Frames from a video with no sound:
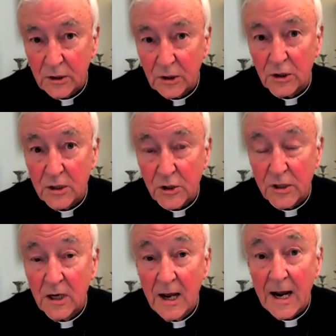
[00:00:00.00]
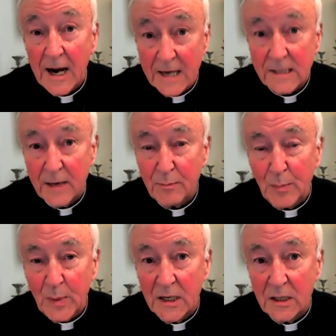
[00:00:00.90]
country as
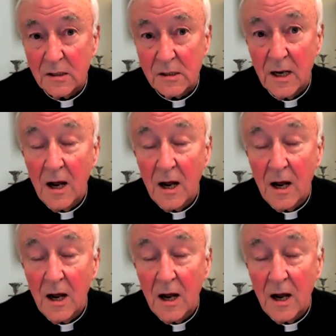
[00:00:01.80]
MPs,